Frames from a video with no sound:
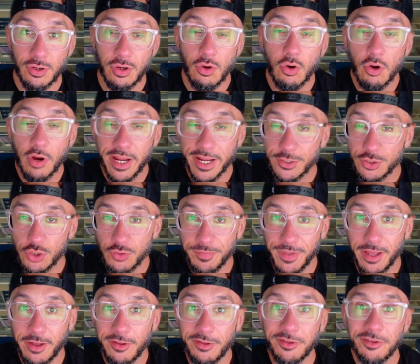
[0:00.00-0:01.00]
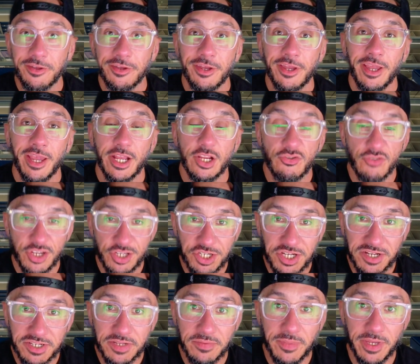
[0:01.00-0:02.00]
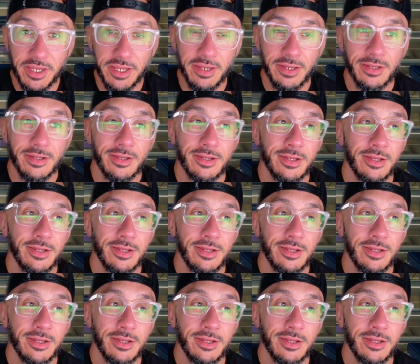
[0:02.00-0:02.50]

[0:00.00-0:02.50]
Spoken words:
or Andrew Bell, and you reach out to me,